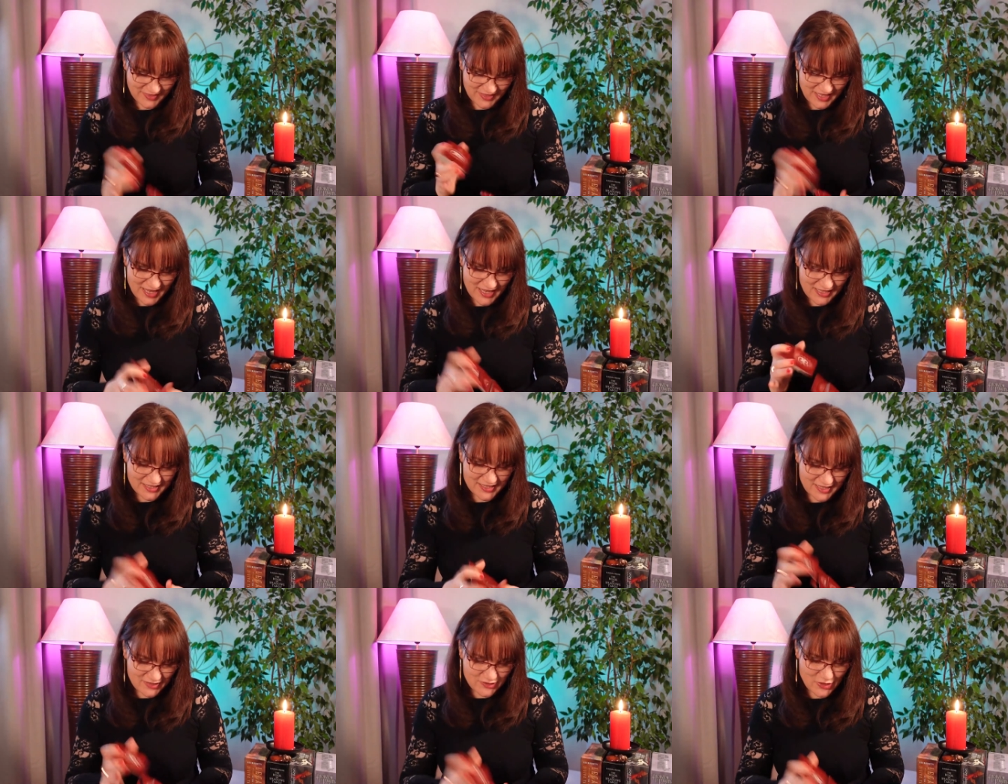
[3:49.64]
and
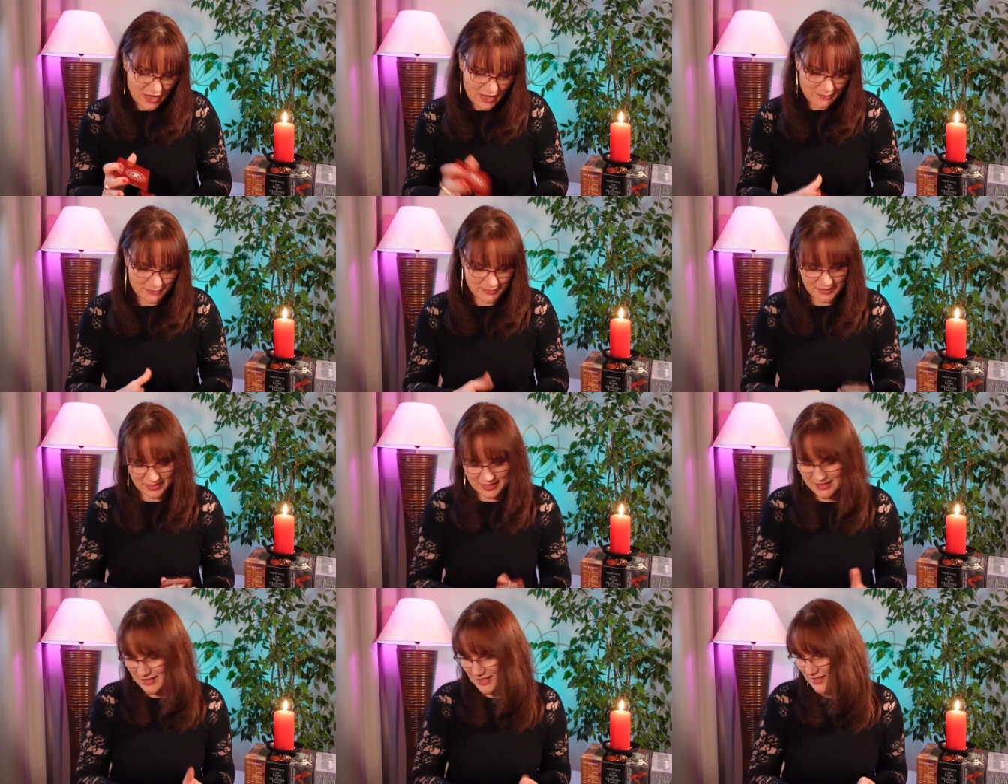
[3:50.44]
it's a trap. The
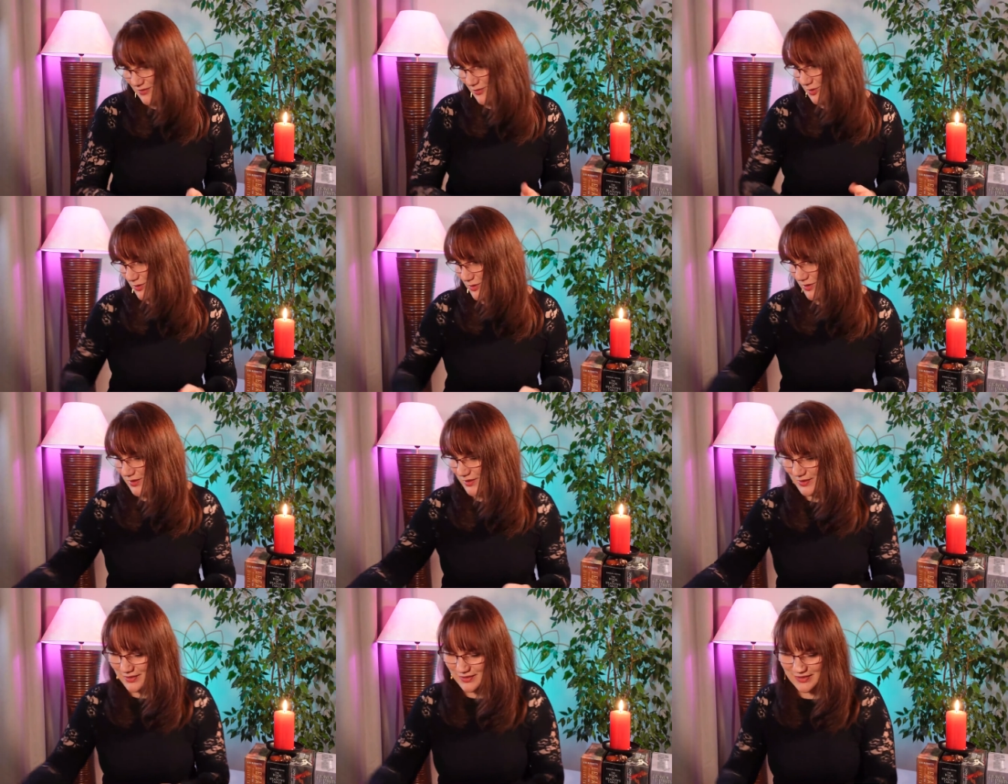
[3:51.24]
card doesn't want to
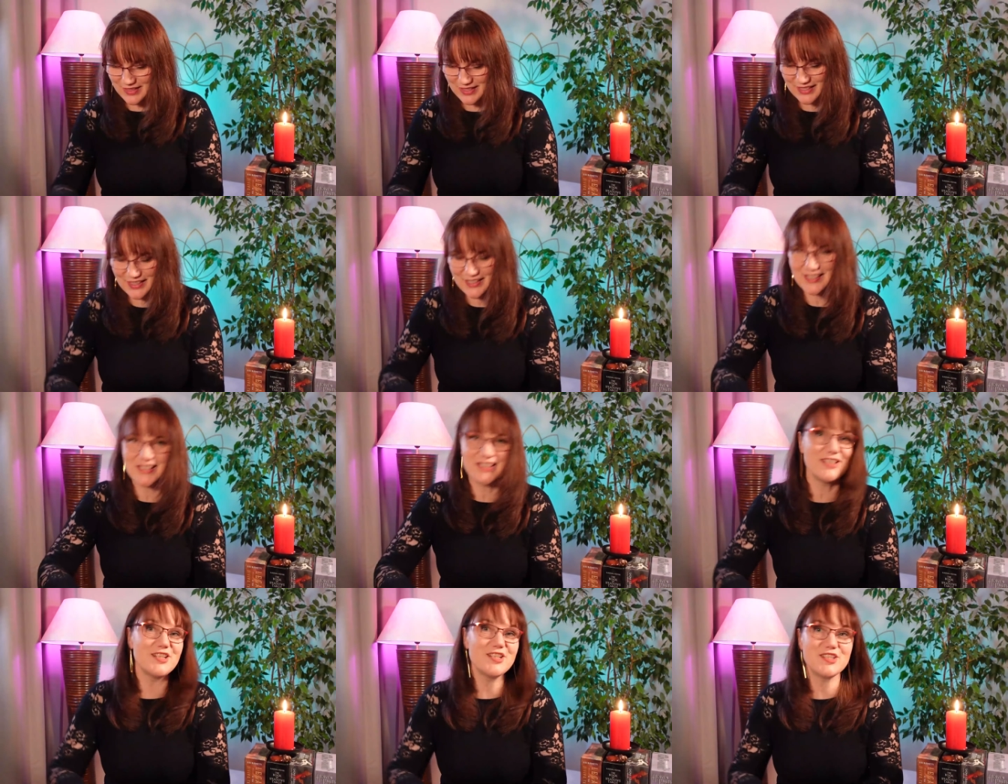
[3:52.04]
talk. Okay,
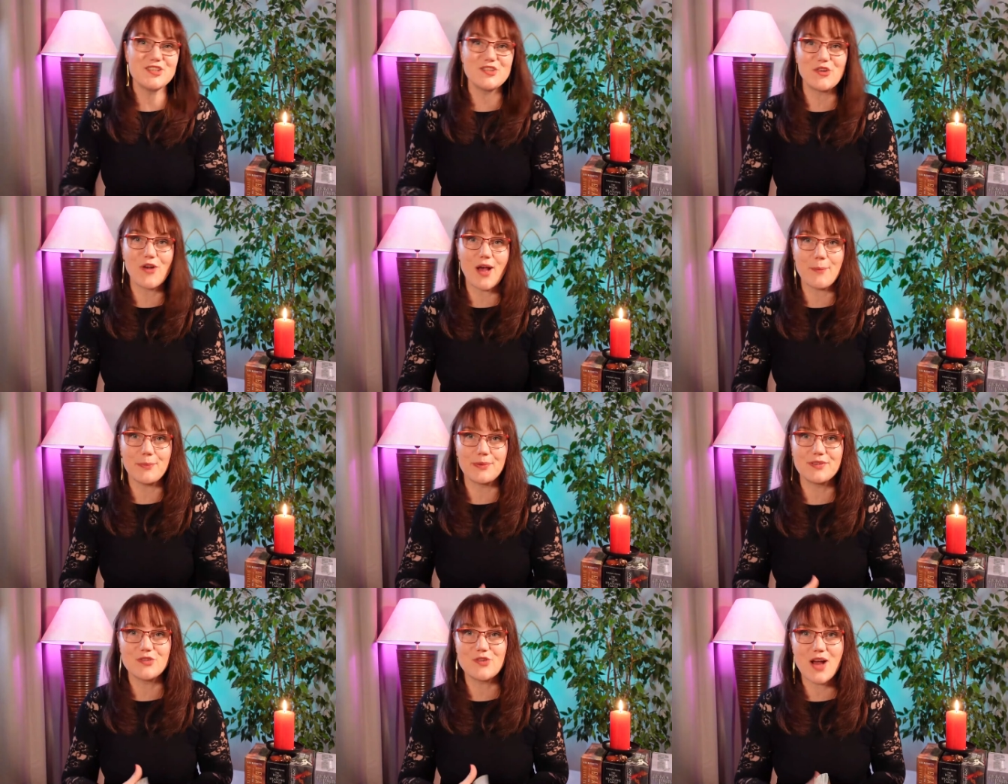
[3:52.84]
and it's
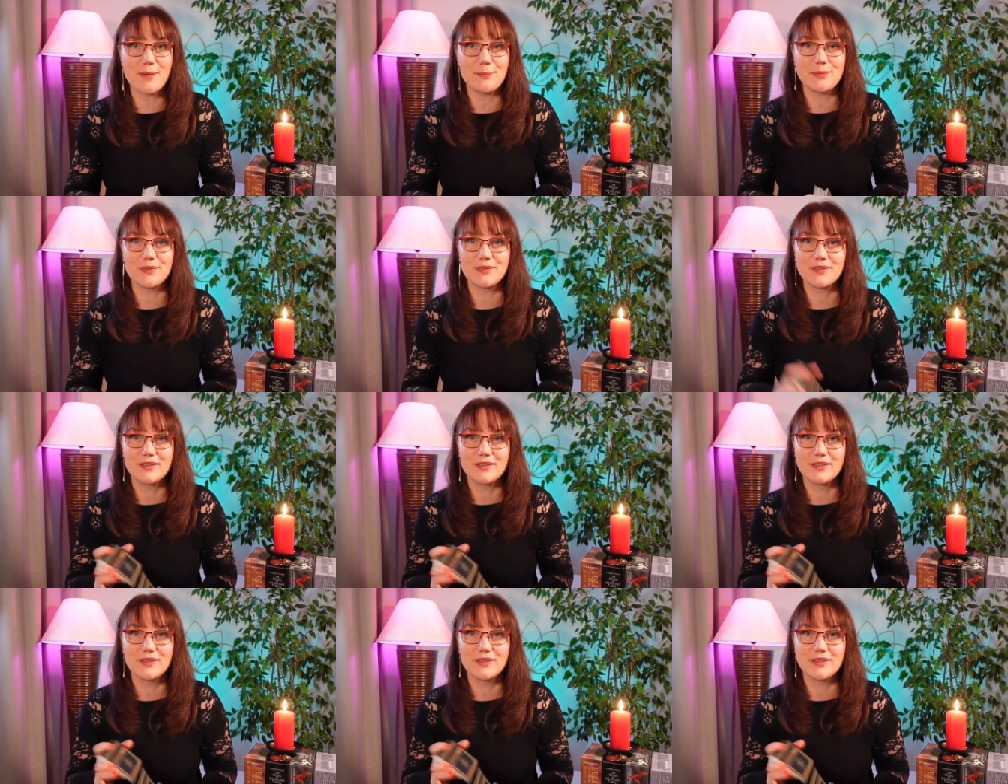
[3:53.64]
trap,